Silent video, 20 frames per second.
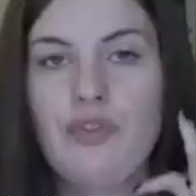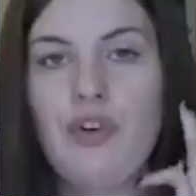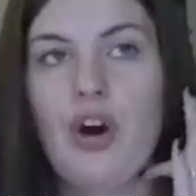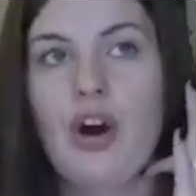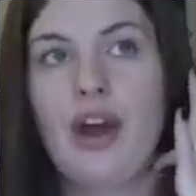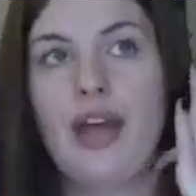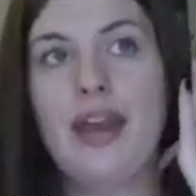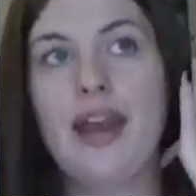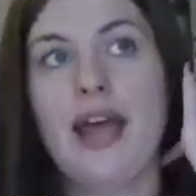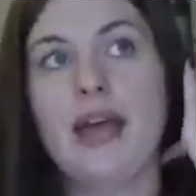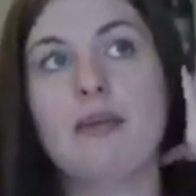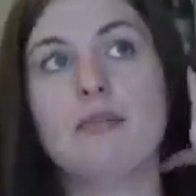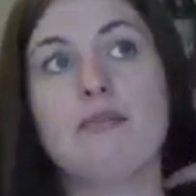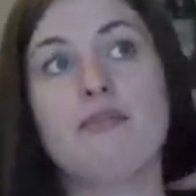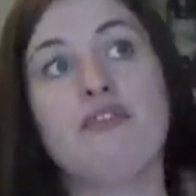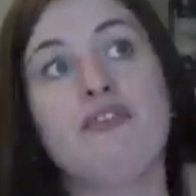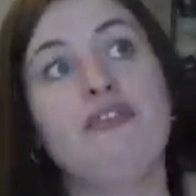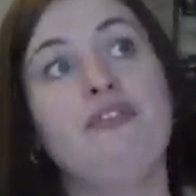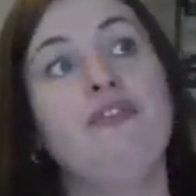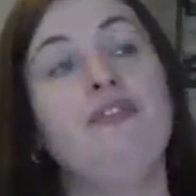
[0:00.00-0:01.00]
far and I
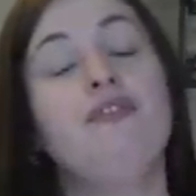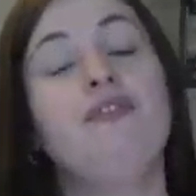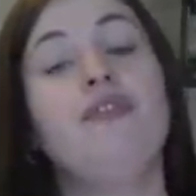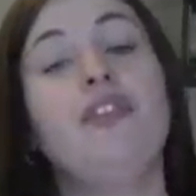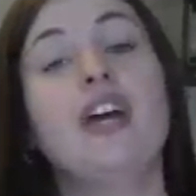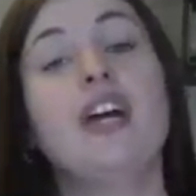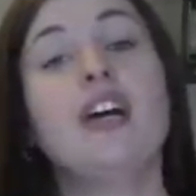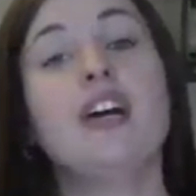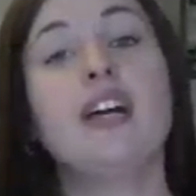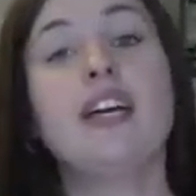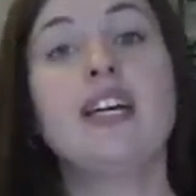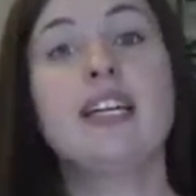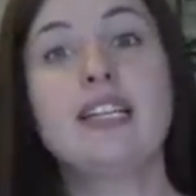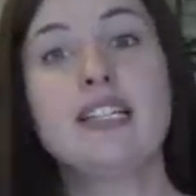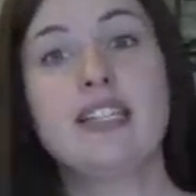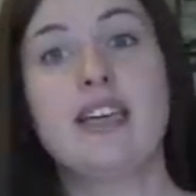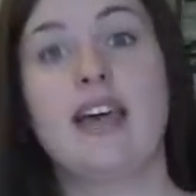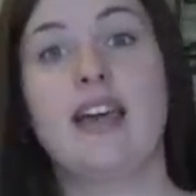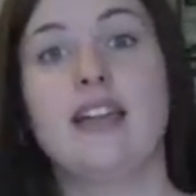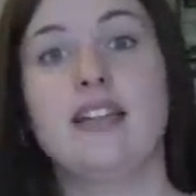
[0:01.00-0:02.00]
am very
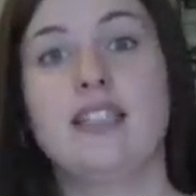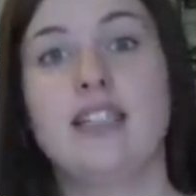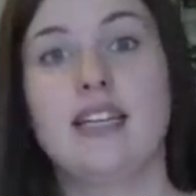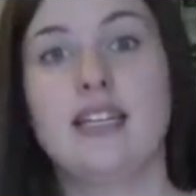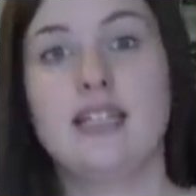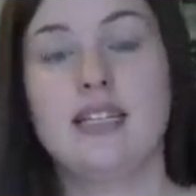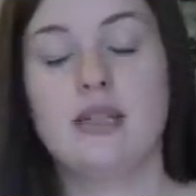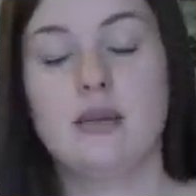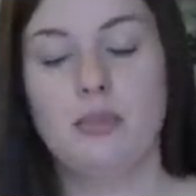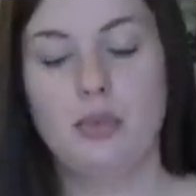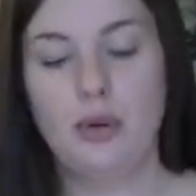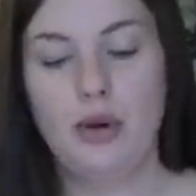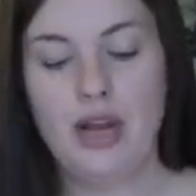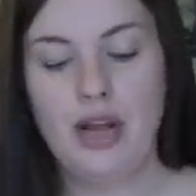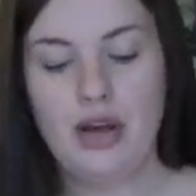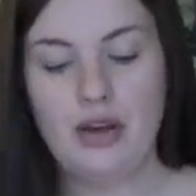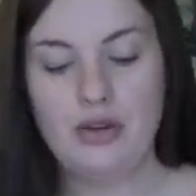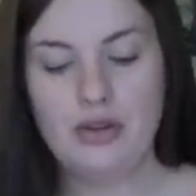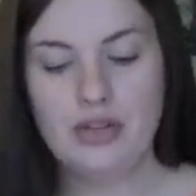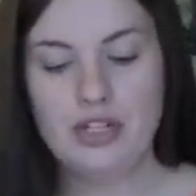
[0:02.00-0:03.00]
excited to get to the
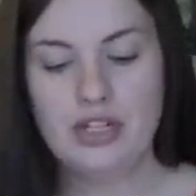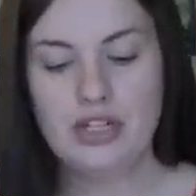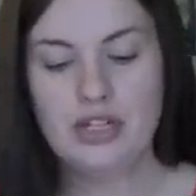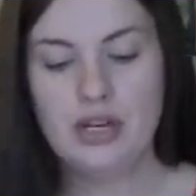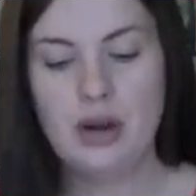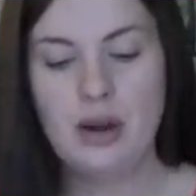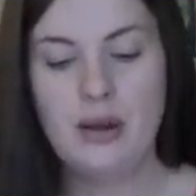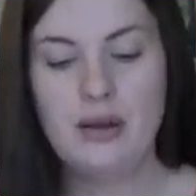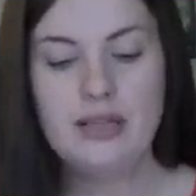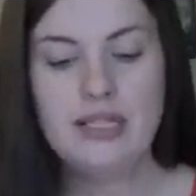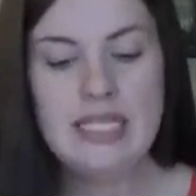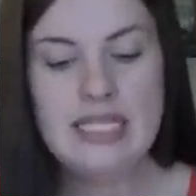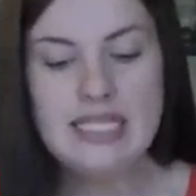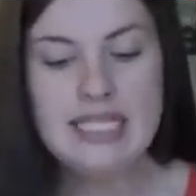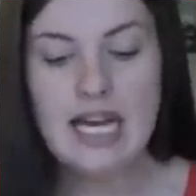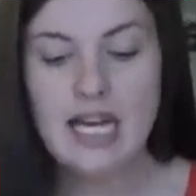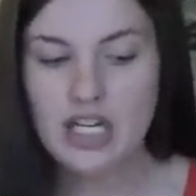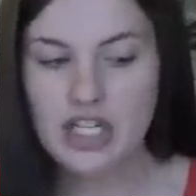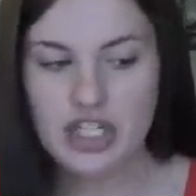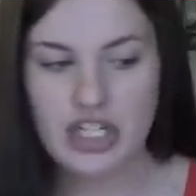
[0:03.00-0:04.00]
brioche
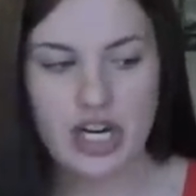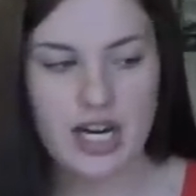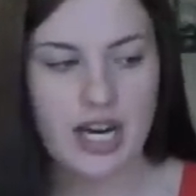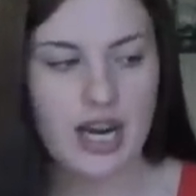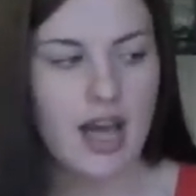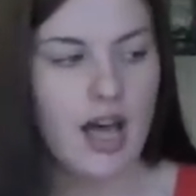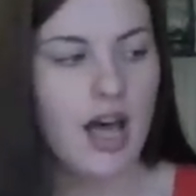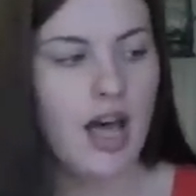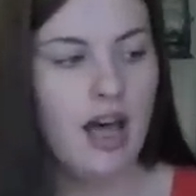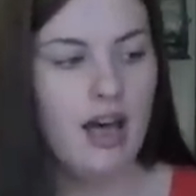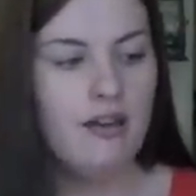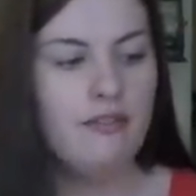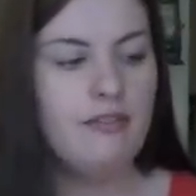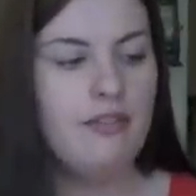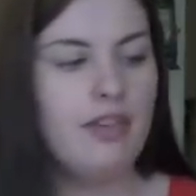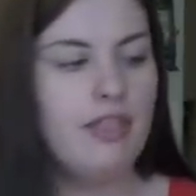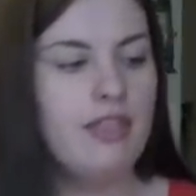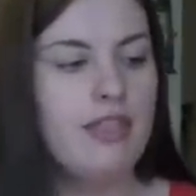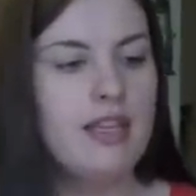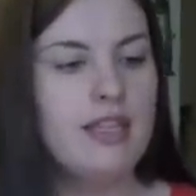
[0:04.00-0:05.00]
section
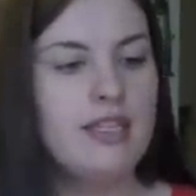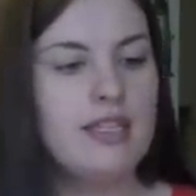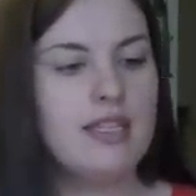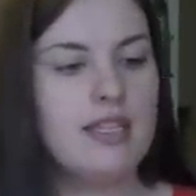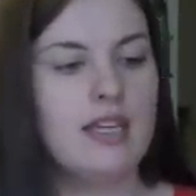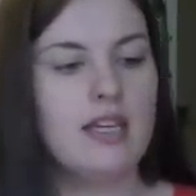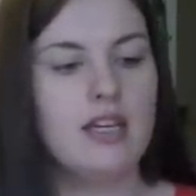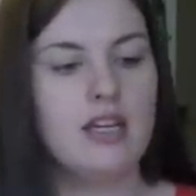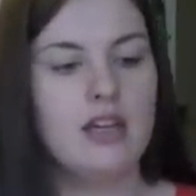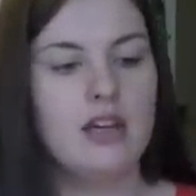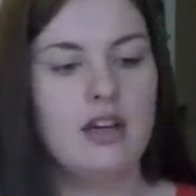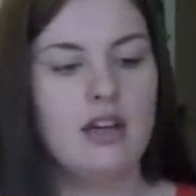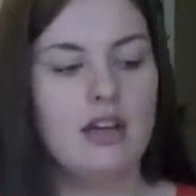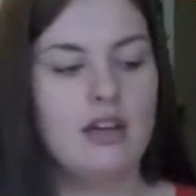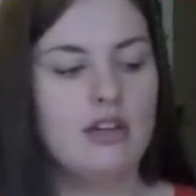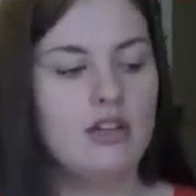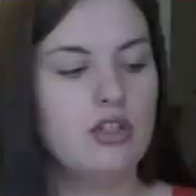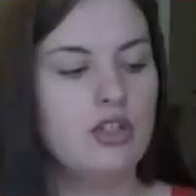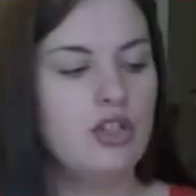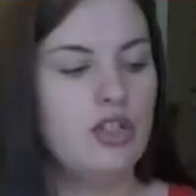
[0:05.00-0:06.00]
of this
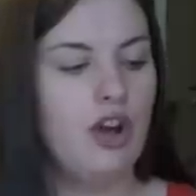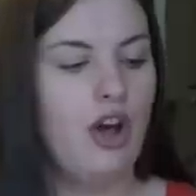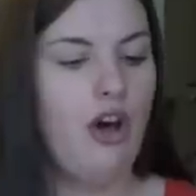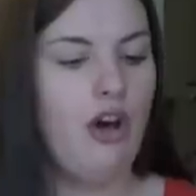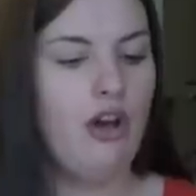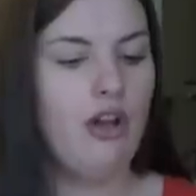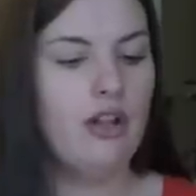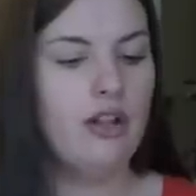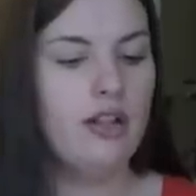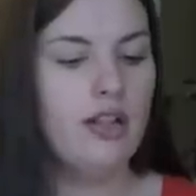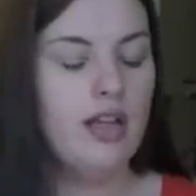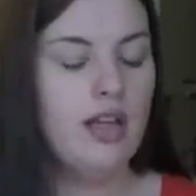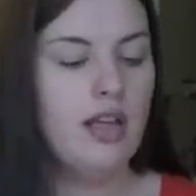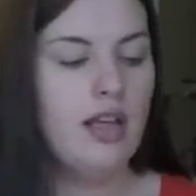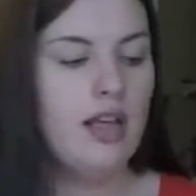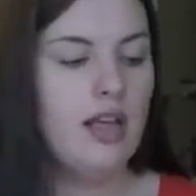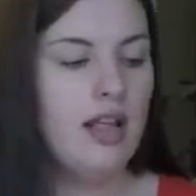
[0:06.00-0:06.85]
shawl.